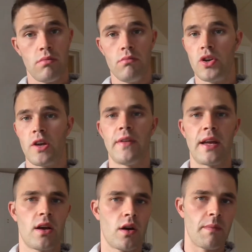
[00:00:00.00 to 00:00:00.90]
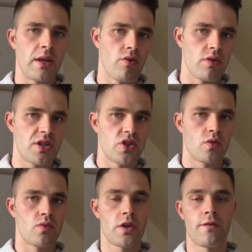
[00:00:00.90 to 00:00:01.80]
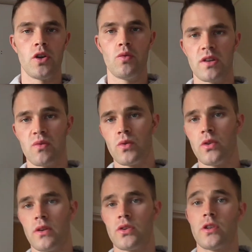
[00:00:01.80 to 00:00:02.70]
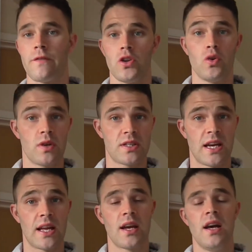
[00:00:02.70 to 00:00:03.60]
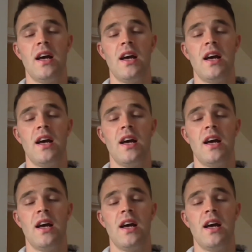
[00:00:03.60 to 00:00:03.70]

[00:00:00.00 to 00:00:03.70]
you can then kind of make your own decision on stuff that you want to take